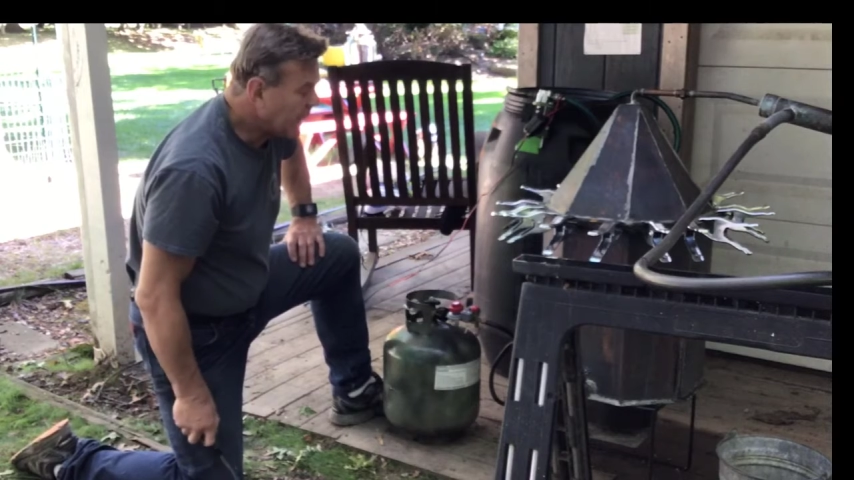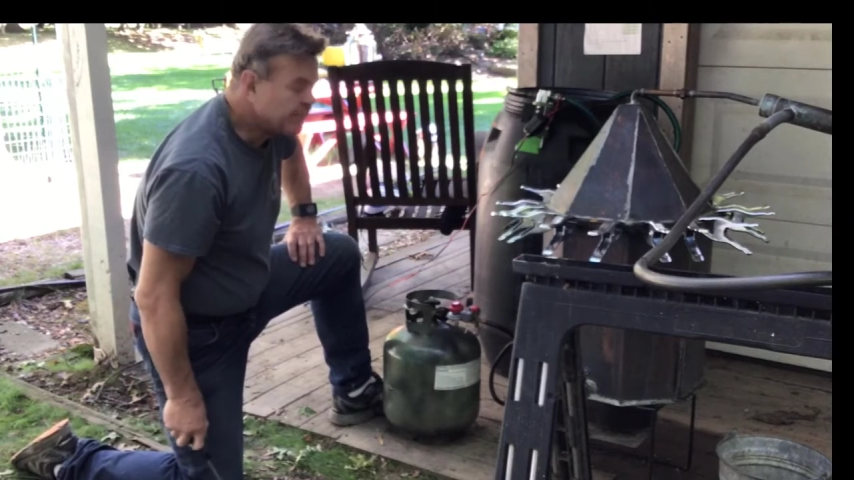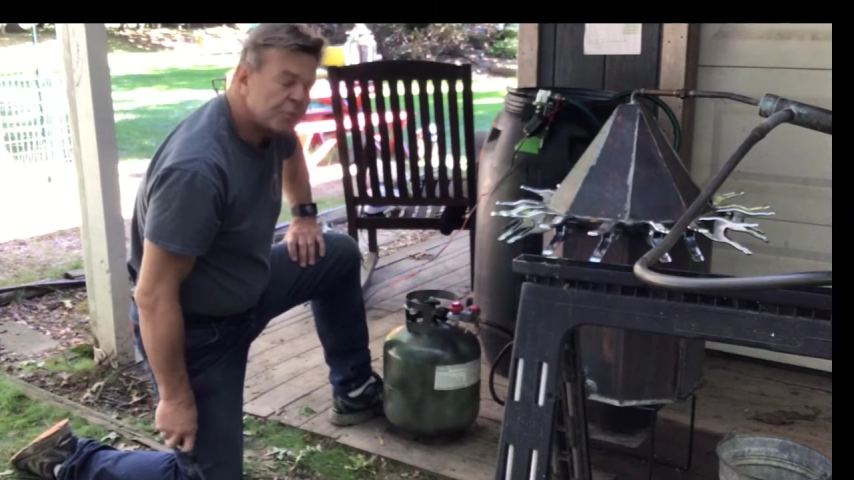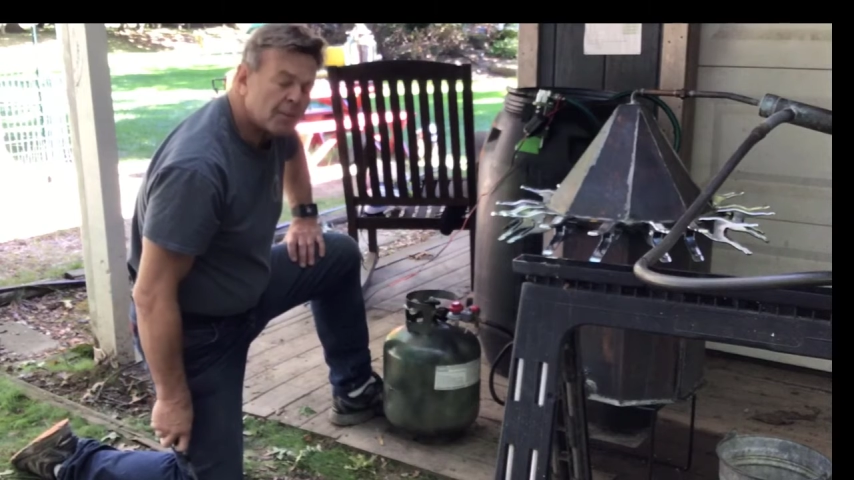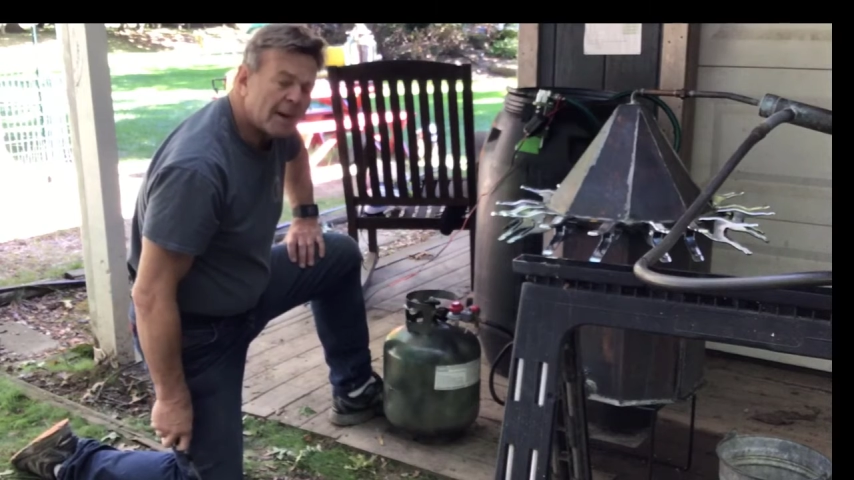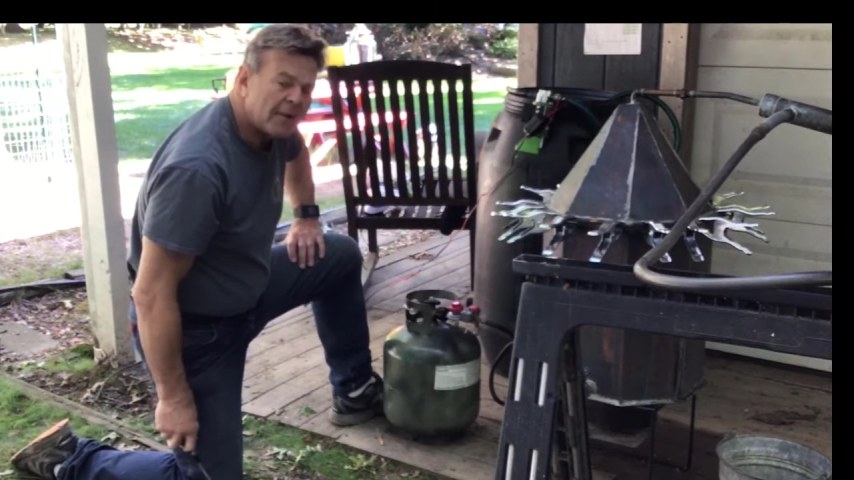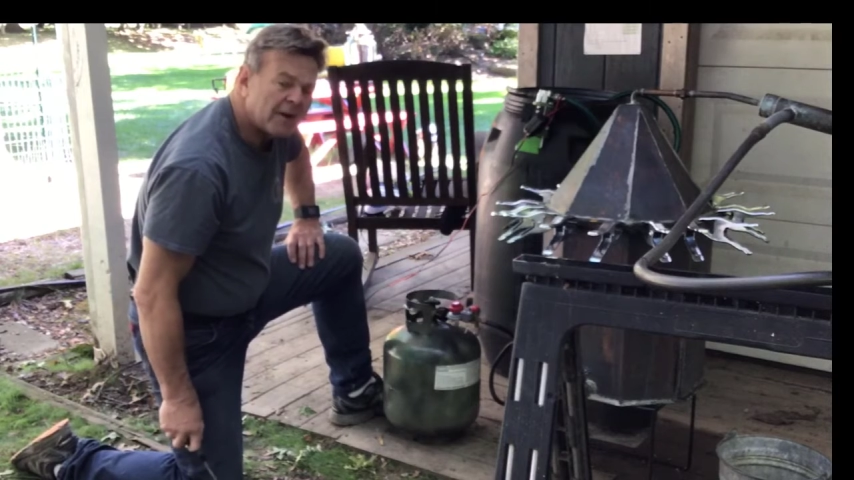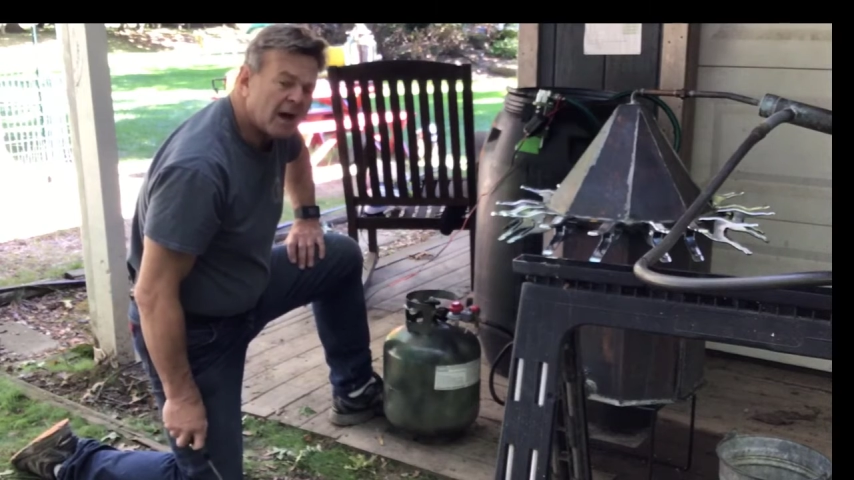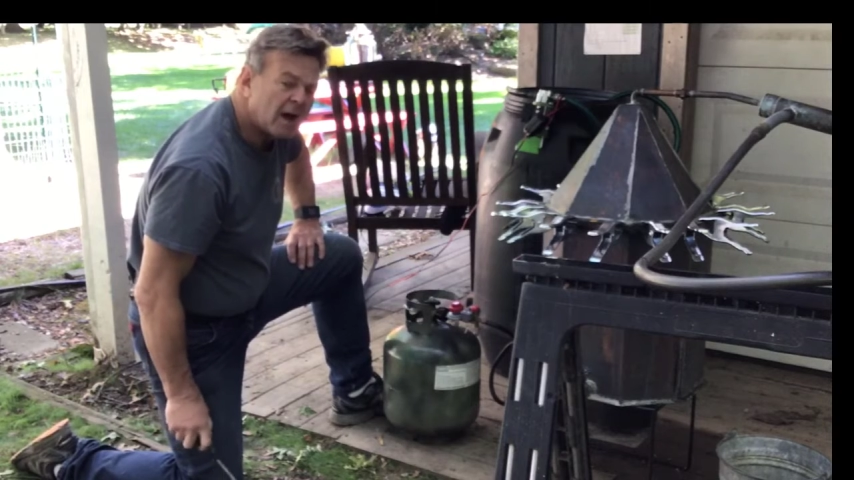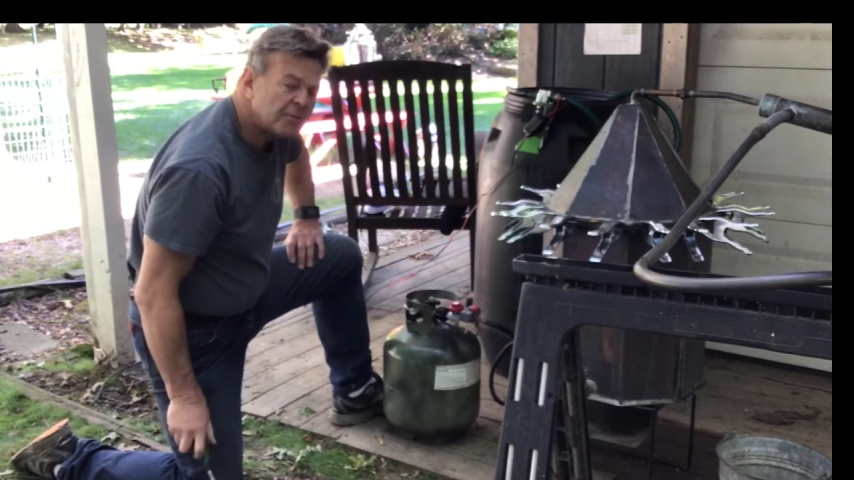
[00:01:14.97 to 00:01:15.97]
up to
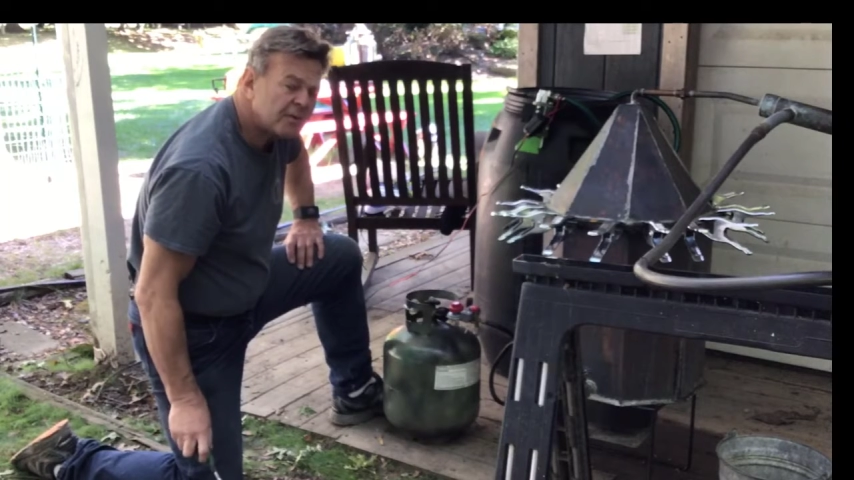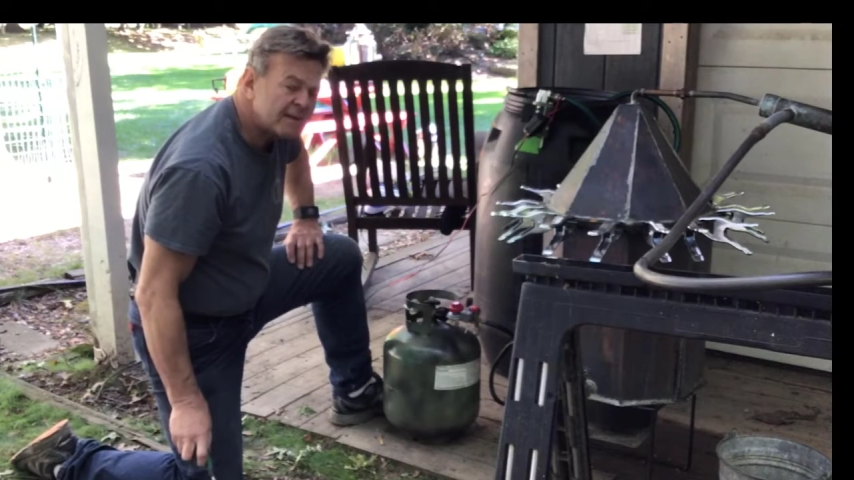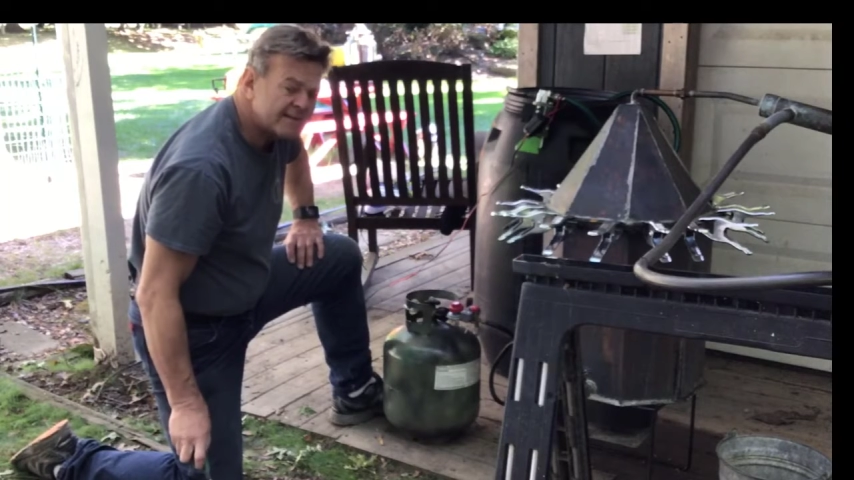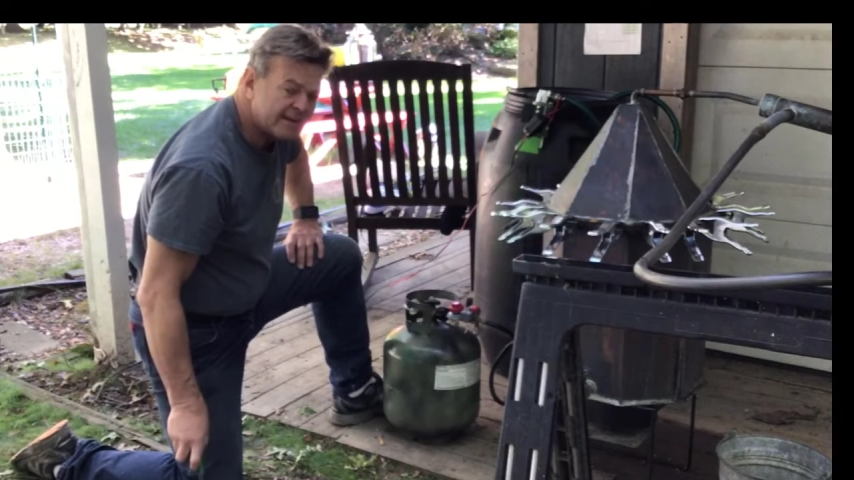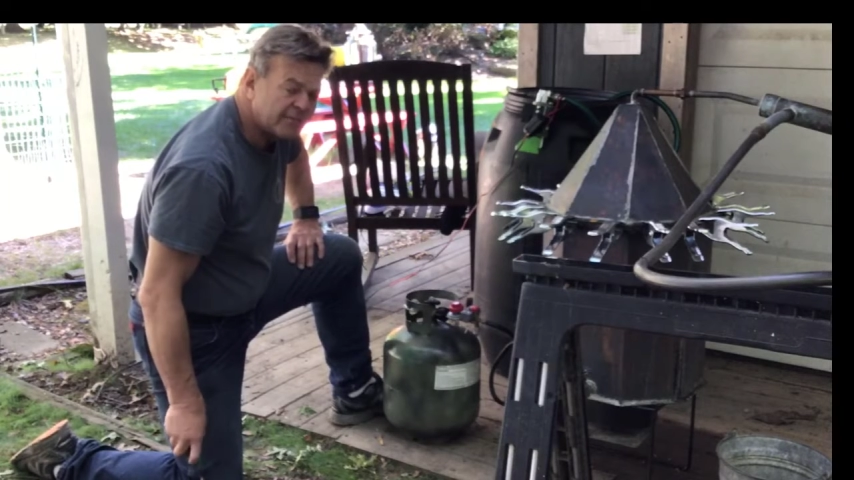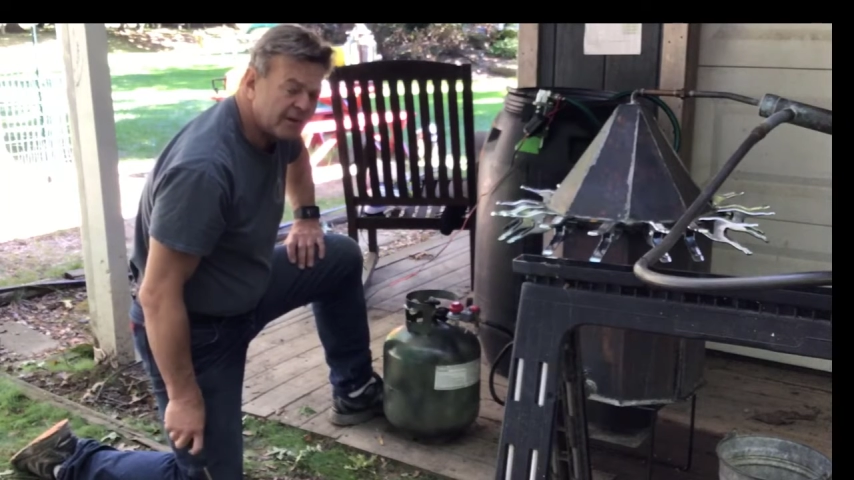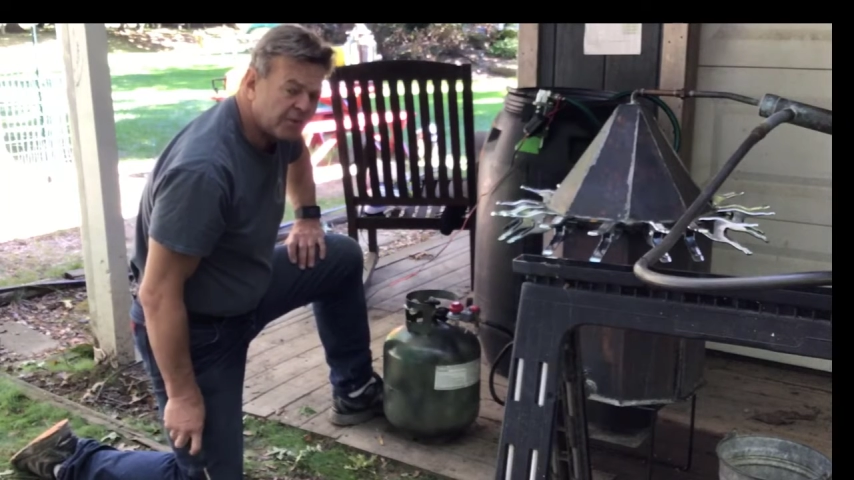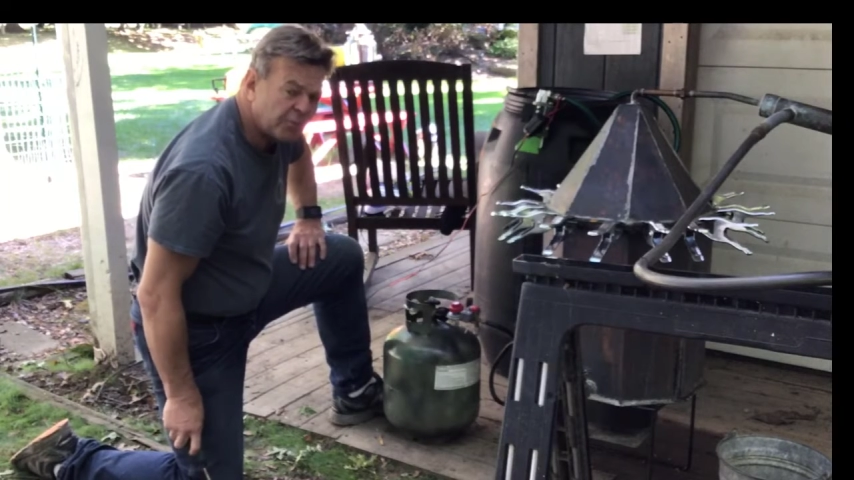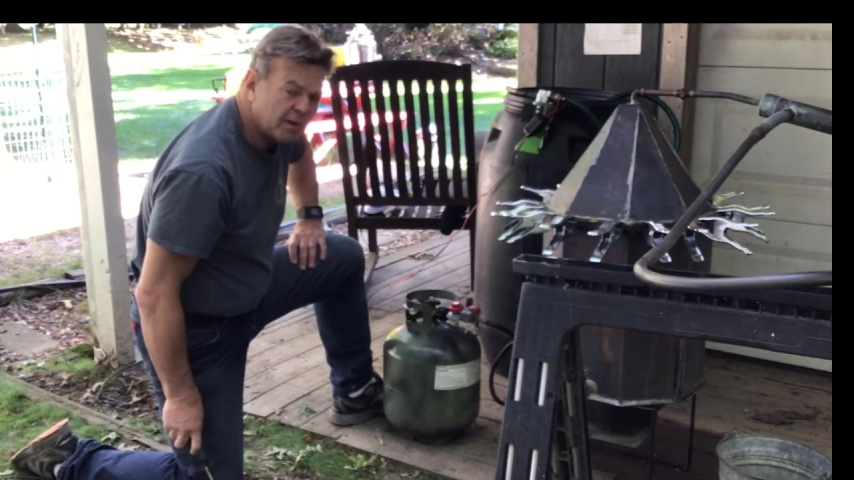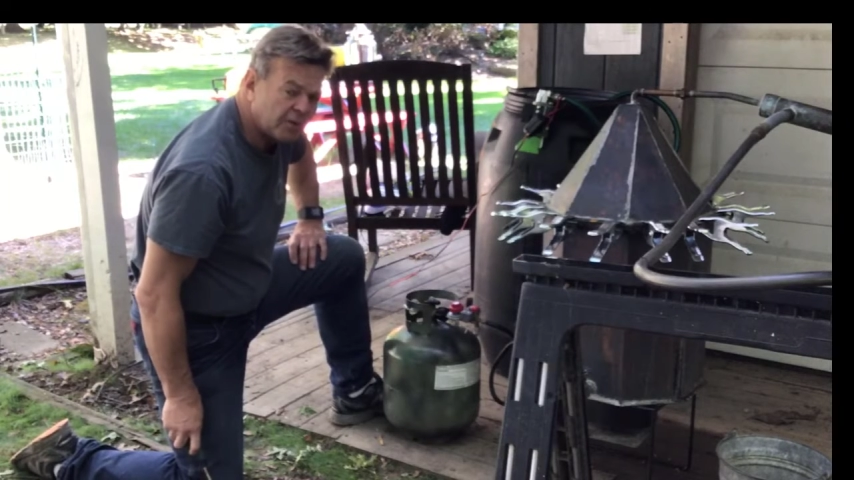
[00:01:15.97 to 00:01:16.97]
about
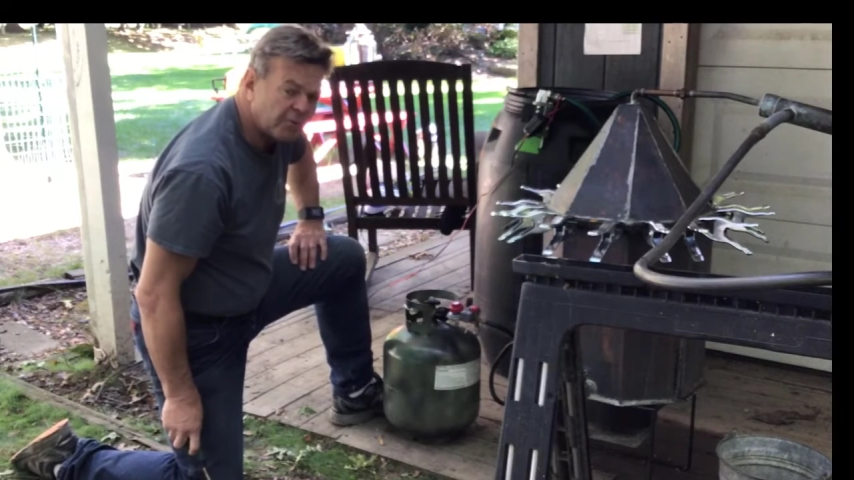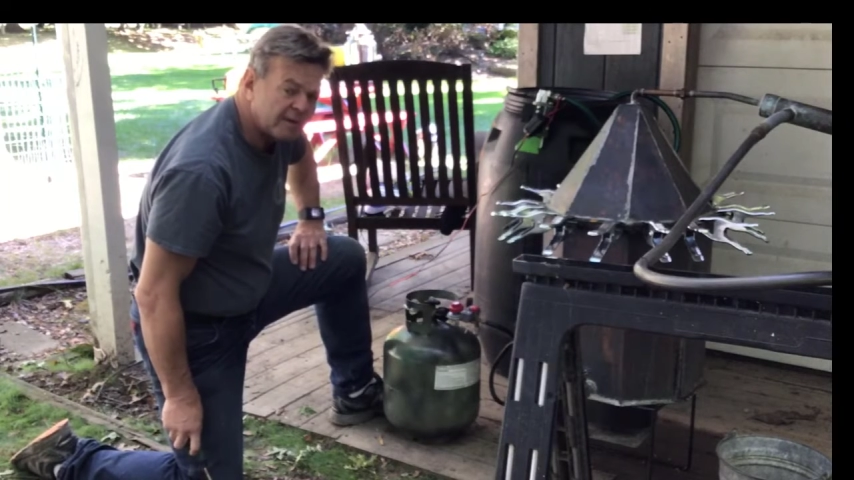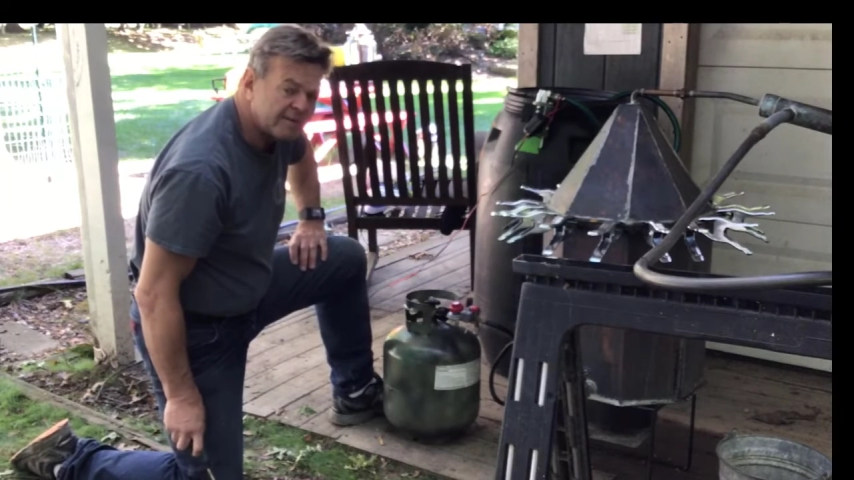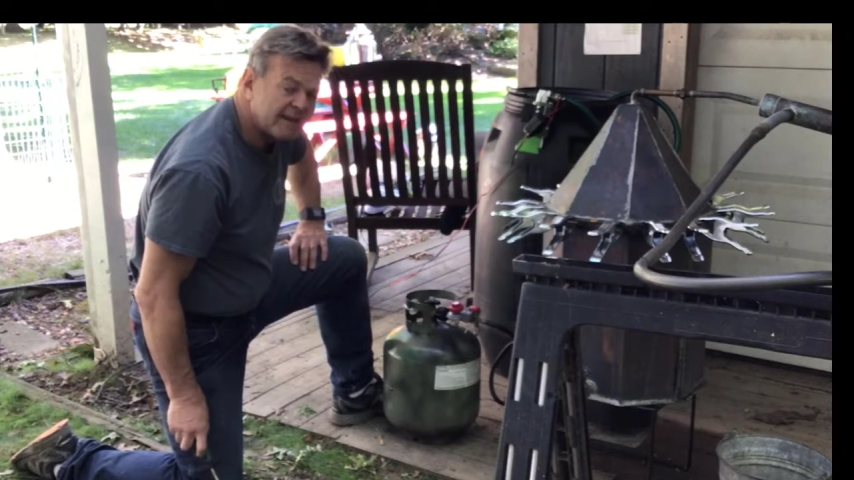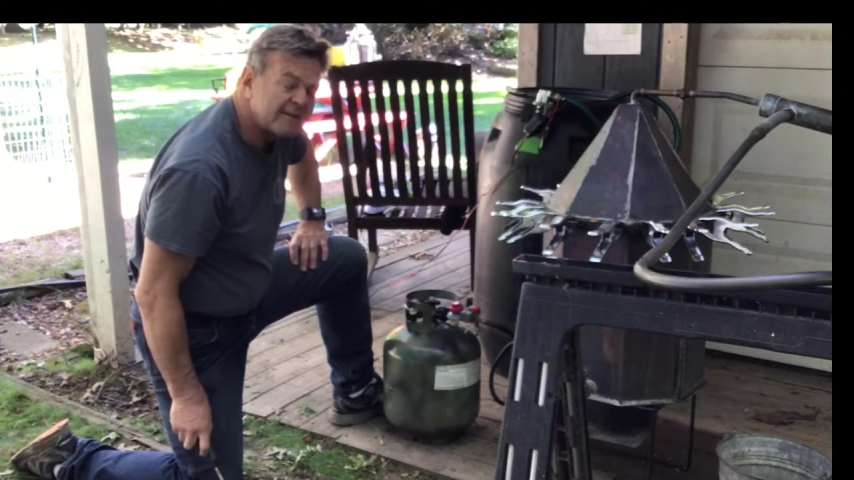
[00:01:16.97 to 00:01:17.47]
173 degrees.